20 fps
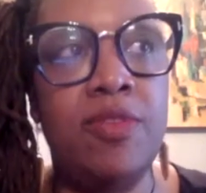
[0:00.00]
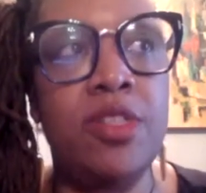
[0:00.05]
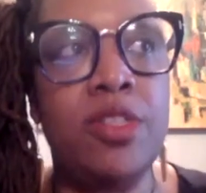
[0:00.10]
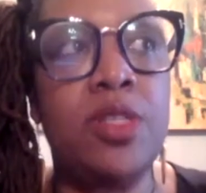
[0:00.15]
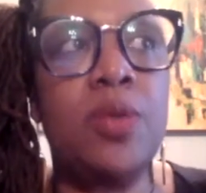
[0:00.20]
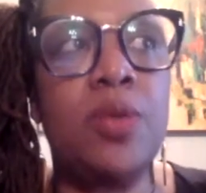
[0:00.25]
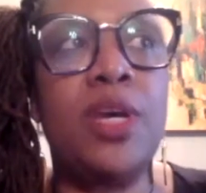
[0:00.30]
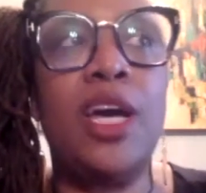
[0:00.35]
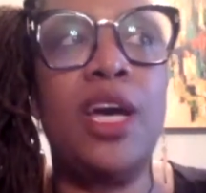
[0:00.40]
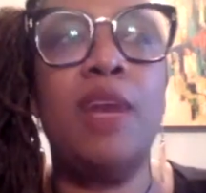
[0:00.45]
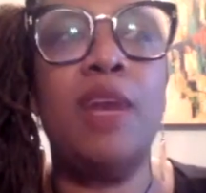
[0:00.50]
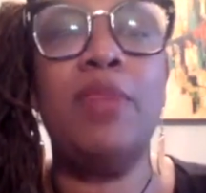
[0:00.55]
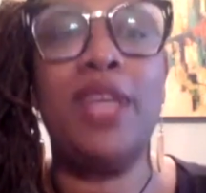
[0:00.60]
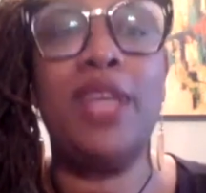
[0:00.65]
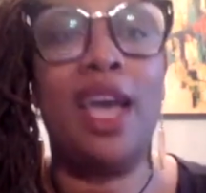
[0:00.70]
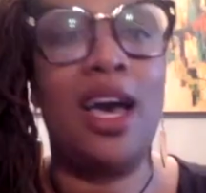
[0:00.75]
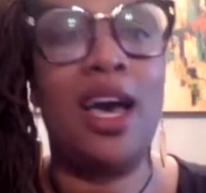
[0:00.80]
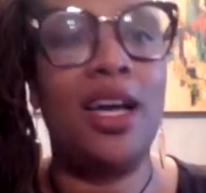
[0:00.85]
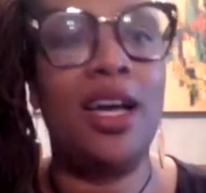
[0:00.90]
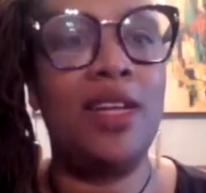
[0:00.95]
So coming
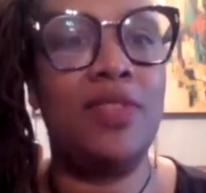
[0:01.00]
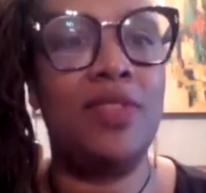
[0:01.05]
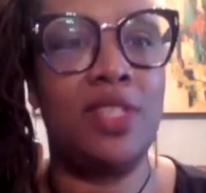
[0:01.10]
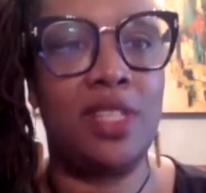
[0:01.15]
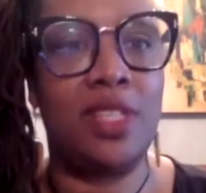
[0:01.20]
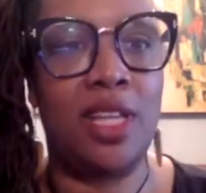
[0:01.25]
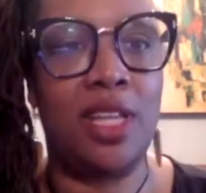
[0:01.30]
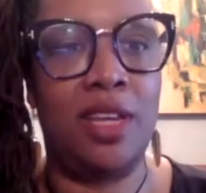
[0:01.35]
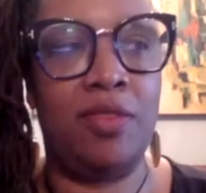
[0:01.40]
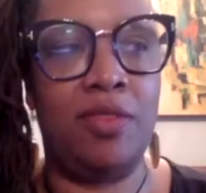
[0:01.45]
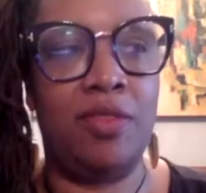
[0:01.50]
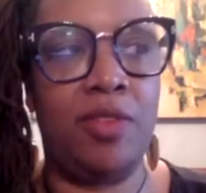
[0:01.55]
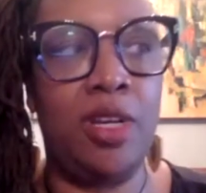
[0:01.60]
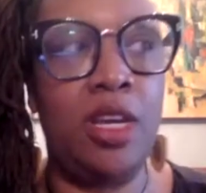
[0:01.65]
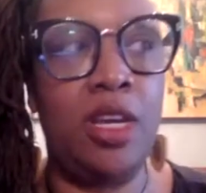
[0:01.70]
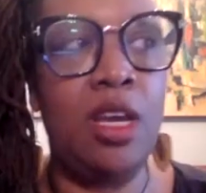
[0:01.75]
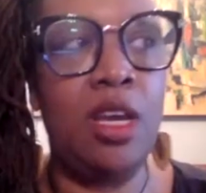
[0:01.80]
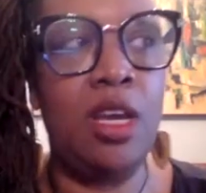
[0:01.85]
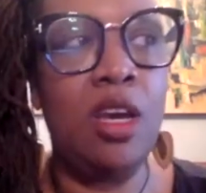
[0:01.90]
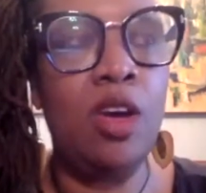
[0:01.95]
out of slavery,
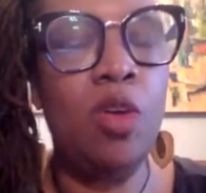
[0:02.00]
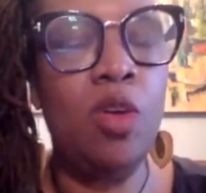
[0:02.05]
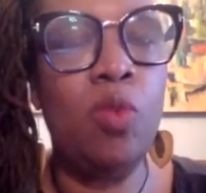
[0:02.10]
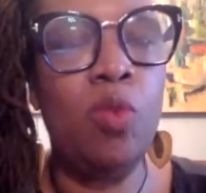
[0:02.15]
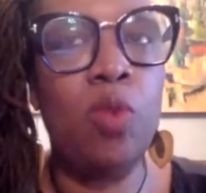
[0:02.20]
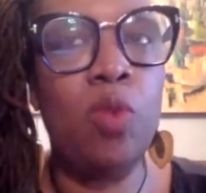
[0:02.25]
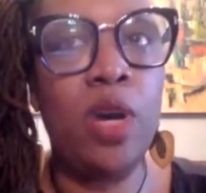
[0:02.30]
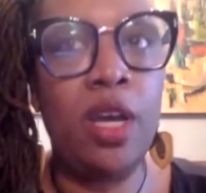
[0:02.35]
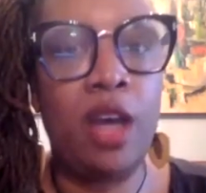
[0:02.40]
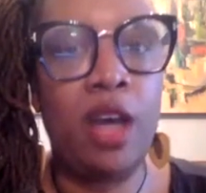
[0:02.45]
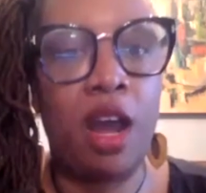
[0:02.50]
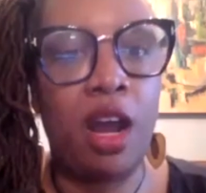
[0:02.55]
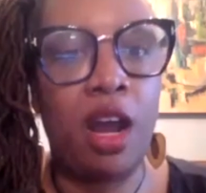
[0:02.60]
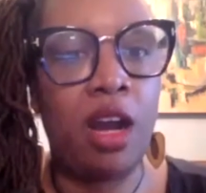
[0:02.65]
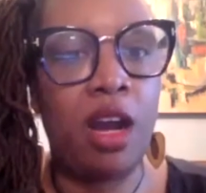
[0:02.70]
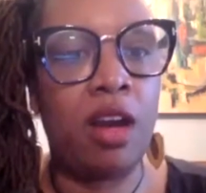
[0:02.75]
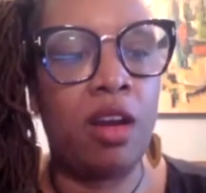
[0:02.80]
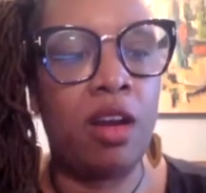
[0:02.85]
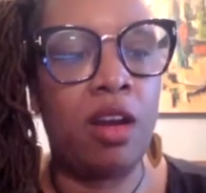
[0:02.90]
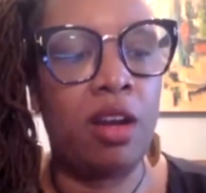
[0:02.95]
what
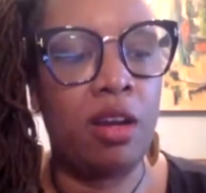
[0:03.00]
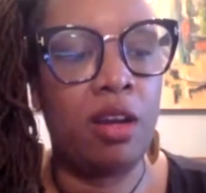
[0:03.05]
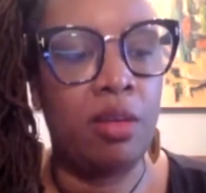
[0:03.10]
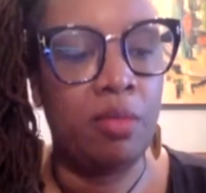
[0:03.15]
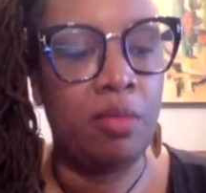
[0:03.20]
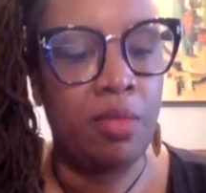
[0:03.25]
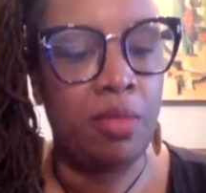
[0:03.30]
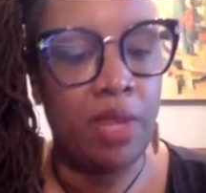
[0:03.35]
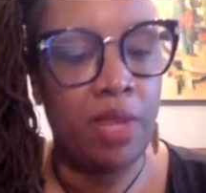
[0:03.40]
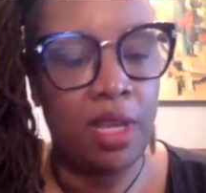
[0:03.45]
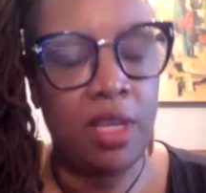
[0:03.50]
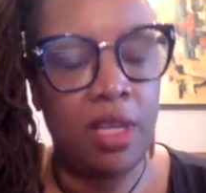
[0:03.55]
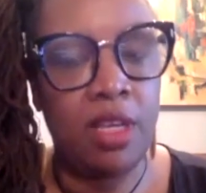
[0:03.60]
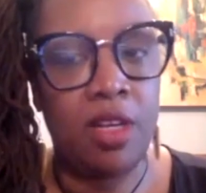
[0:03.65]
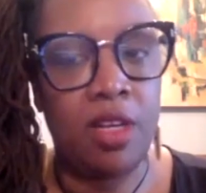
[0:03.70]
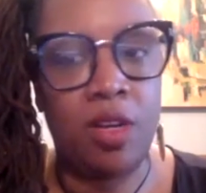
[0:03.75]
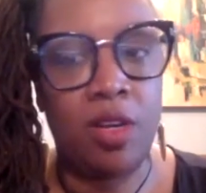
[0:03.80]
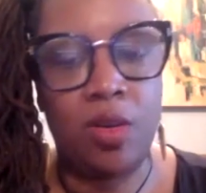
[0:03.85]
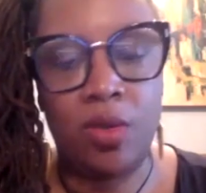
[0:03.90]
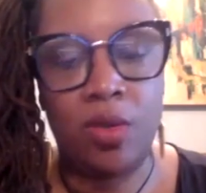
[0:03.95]
our you
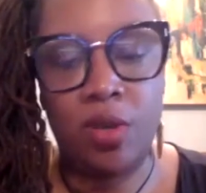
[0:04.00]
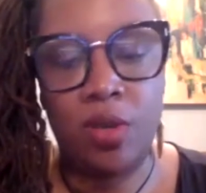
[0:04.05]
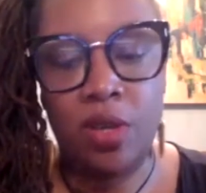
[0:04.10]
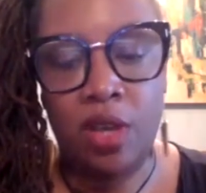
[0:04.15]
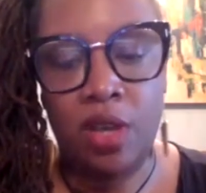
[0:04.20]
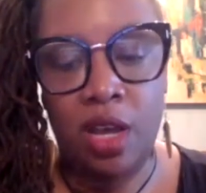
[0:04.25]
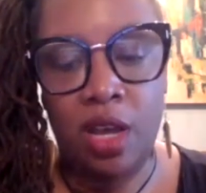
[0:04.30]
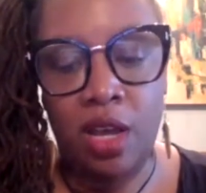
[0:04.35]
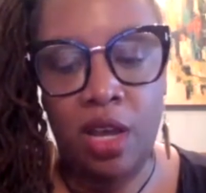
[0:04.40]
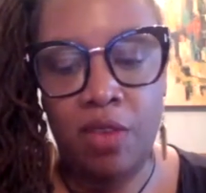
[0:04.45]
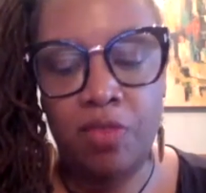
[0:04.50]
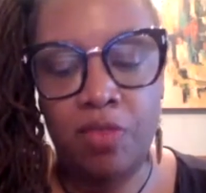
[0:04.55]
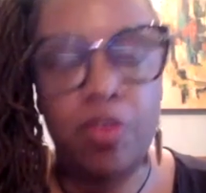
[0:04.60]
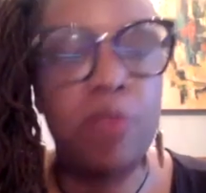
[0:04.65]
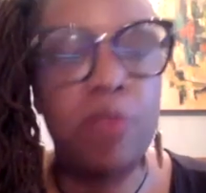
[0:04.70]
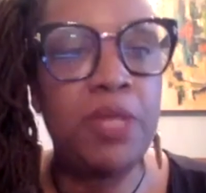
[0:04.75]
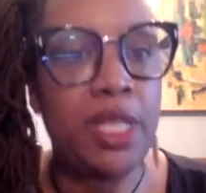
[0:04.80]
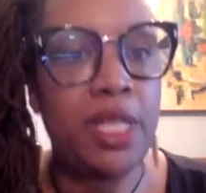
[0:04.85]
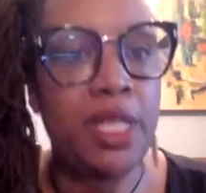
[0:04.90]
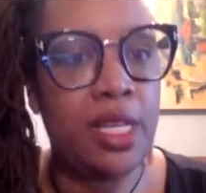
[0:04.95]
know uh,
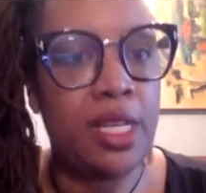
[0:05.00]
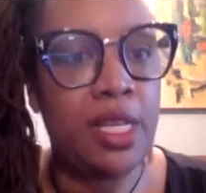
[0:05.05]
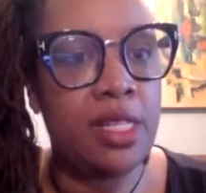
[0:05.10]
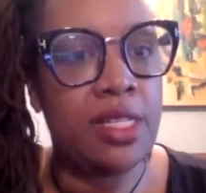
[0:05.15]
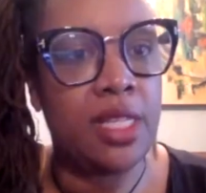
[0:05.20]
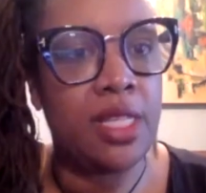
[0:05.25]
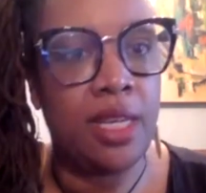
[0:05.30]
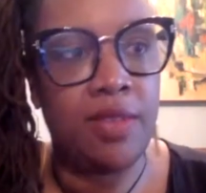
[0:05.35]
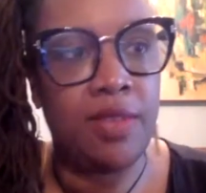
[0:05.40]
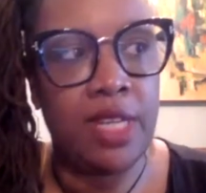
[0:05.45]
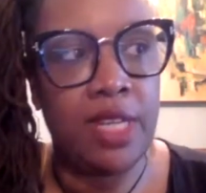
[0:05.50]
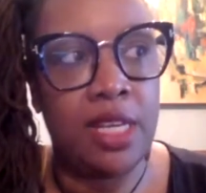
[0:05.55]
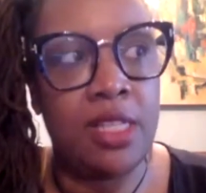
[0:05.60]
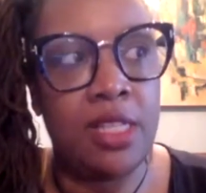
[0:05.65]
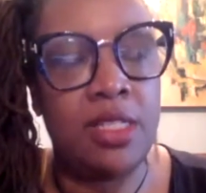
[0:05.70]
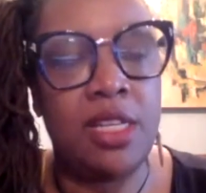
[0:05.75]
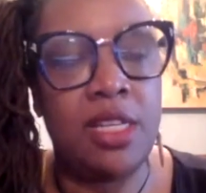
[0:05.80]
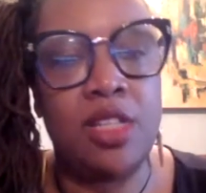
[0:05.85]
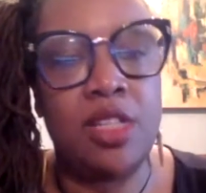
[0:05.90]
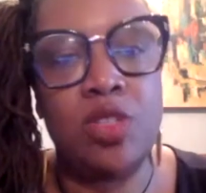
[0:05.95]
formerly enslaved
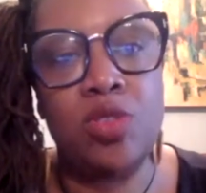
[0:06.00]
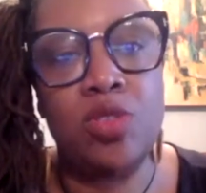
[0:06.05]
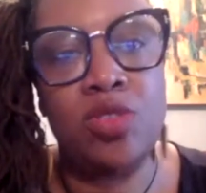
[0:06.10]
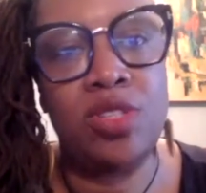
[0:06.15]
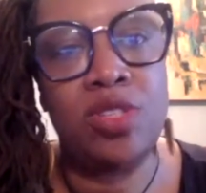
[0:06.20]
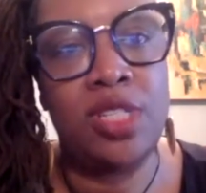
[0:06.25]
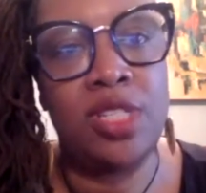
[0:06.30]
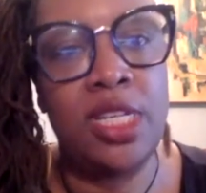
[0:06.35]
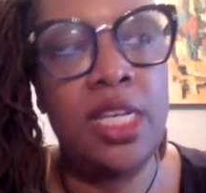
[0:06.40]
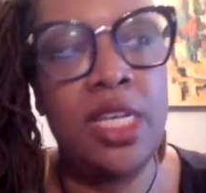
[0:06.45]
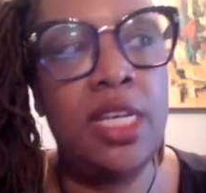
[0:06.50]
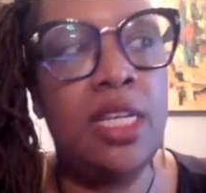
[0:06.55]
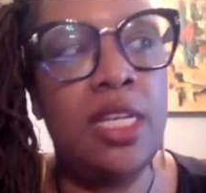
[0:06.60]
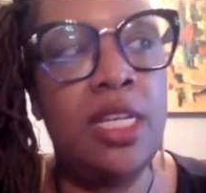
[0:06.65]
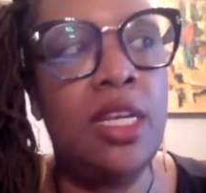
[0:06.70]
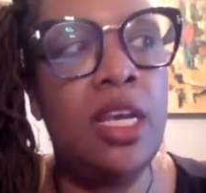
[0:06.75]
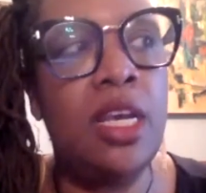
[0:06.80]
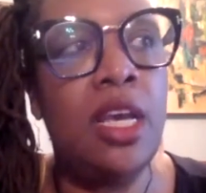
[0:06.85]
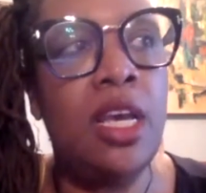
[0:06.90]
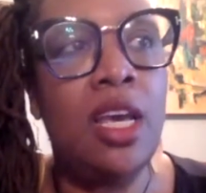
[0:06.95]
ancestors did
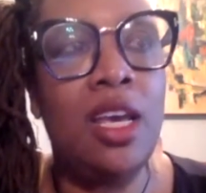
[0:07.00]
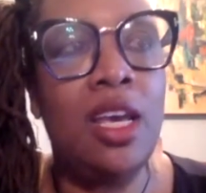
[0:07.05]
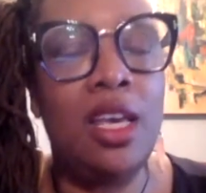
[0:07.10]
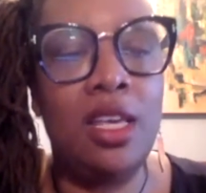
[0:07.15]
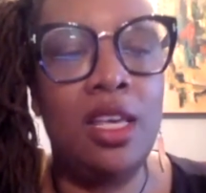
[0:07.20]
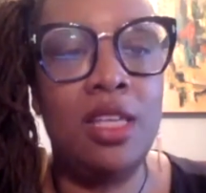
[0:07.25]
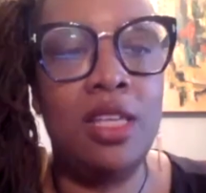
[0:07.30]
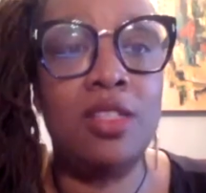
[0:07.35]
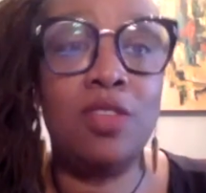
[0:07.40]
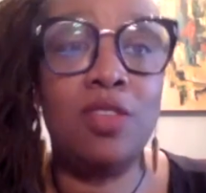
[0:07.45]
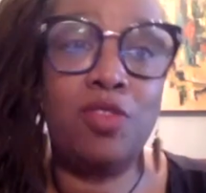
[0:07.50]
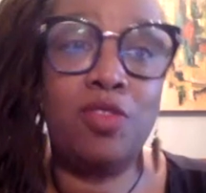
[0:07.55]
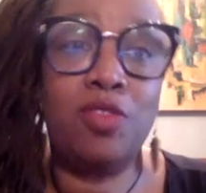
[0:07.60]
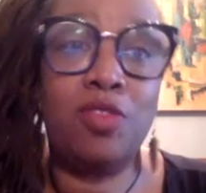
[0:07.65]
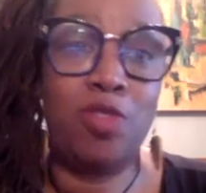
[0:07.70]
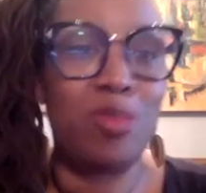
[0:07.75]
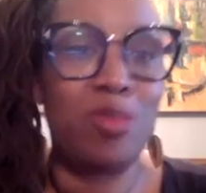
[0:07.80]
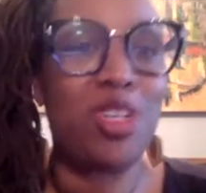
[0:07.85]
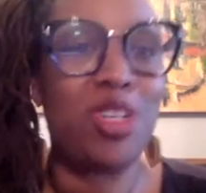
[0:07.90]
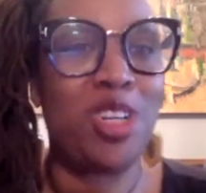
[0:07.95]
is
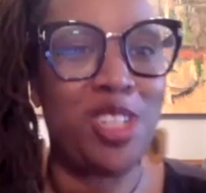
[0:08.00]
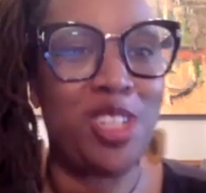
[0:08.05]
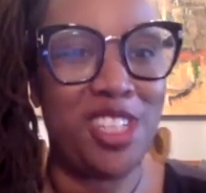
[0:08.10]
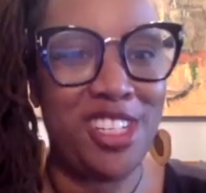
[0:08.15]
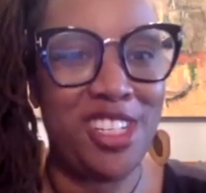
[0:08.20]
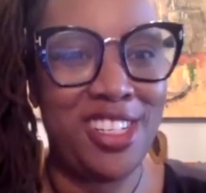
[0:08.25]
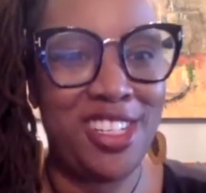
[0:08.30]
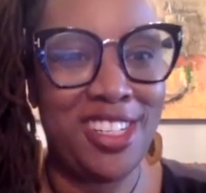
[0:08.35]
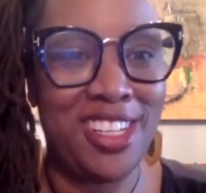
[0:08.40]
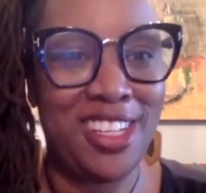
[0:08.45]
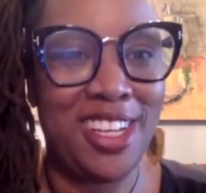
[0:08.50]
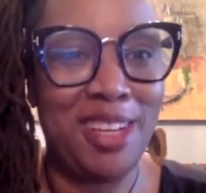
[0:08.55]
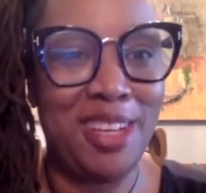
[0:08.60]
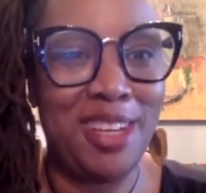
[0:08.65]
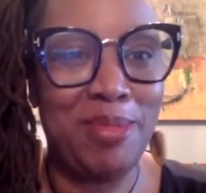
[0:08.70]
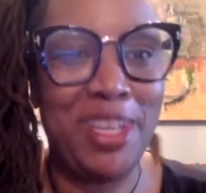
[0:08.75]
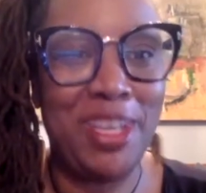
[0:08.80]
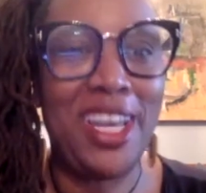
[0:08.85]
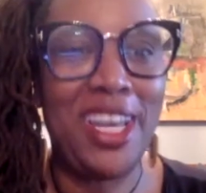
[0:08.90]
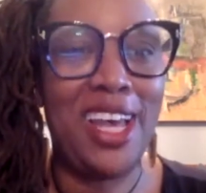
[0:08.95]
form churches
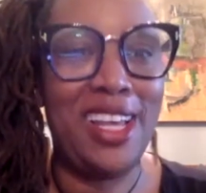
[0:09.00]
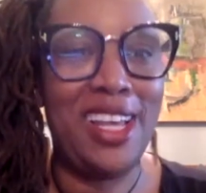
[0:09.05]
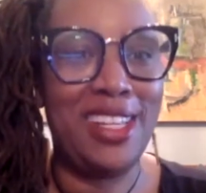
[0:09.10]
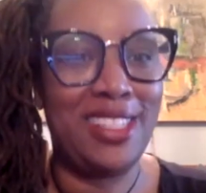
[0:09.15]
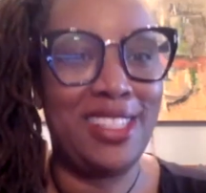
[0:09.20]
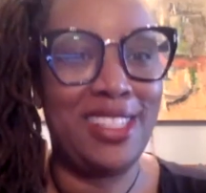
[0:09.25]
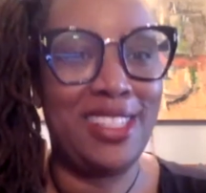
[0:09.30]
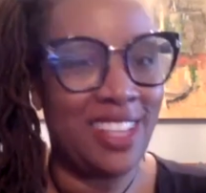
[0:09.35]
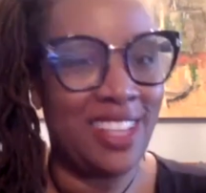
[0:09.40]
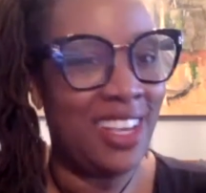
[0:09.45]
because mm-hmm.